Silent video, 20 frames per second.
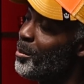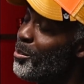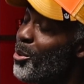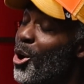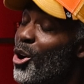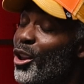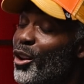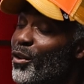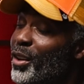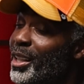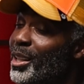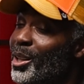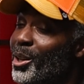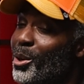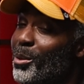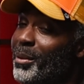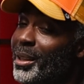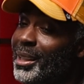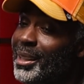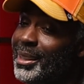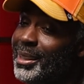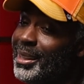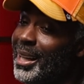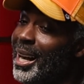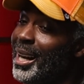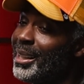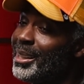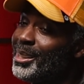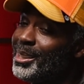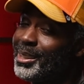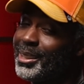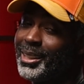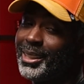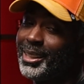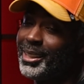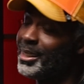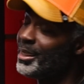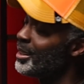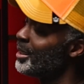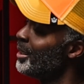Part of it, though, man, is
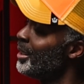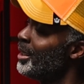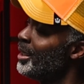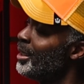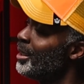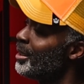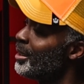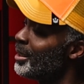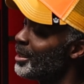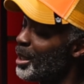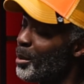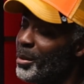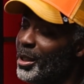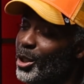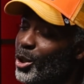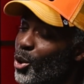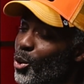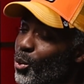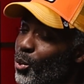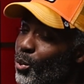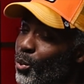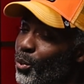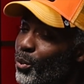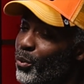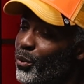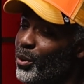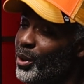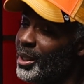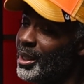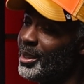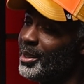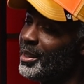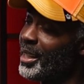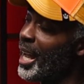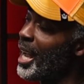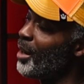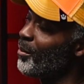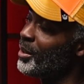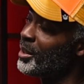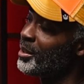honestly because I've been known for the
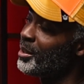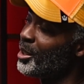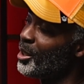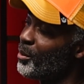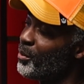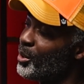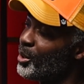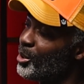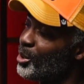Sabbath stuff for